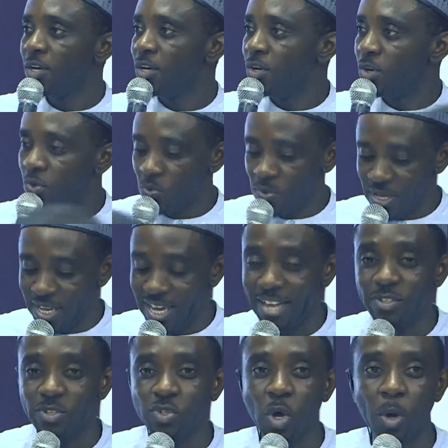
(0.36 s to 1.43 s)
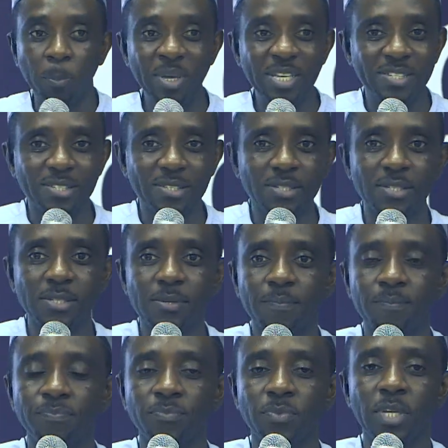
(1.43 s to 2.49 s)
We are here to talk peace
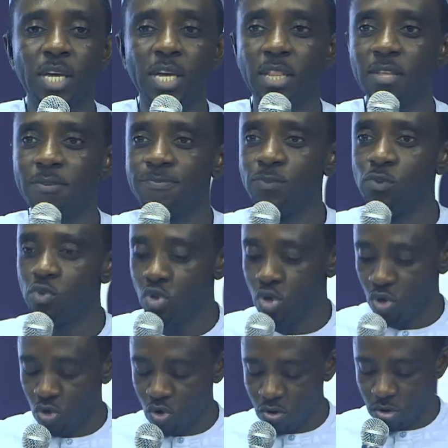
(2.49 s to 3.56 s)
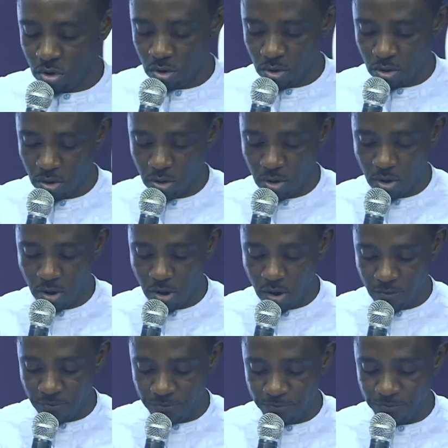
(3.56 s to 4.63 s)
and the future
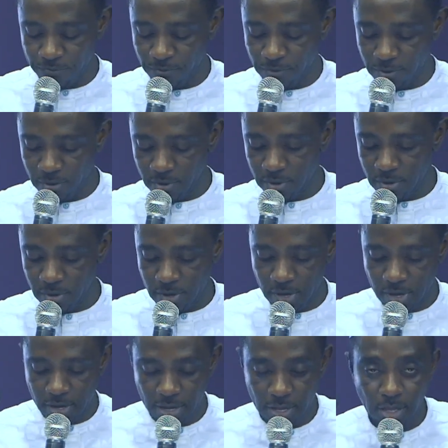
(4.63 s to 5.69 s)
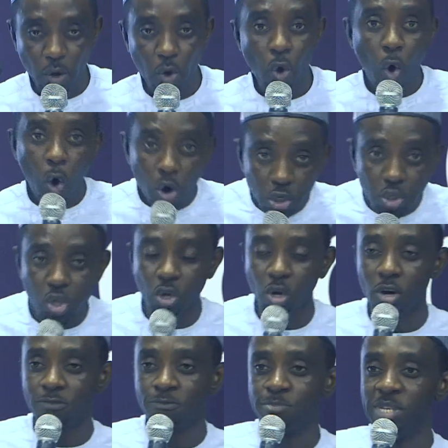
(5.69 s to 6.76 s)
of the culture
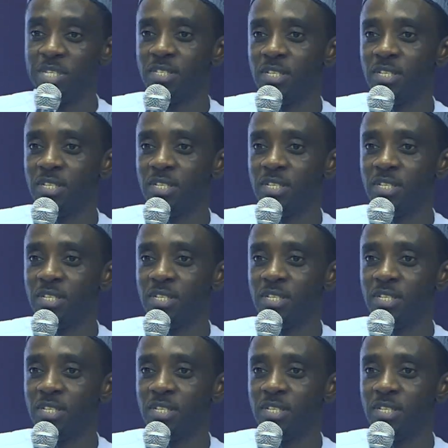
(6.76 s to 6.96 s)
of peace in